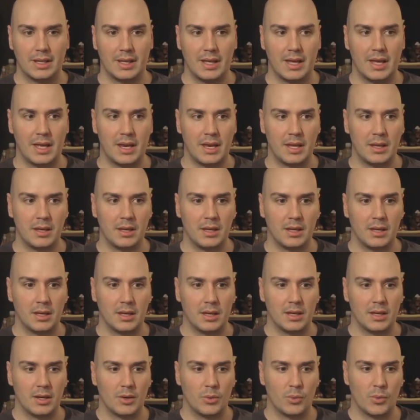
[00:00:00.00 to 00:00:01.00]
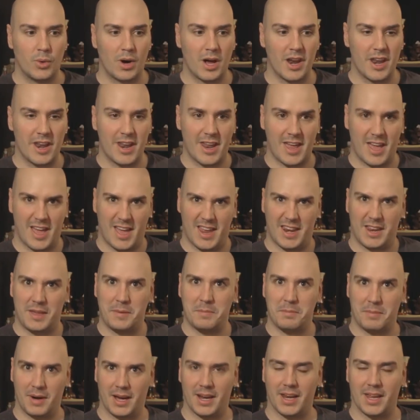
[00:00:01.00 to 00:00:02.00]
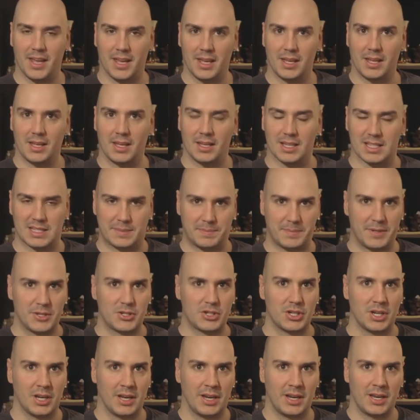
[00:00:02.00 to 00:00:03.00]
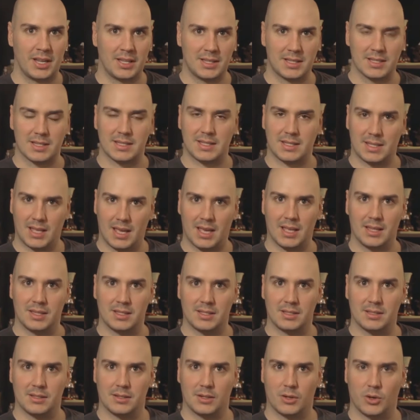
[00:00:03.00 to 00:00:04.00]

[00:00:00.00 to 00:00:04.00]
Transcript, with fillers: anyone any money, especially not the state,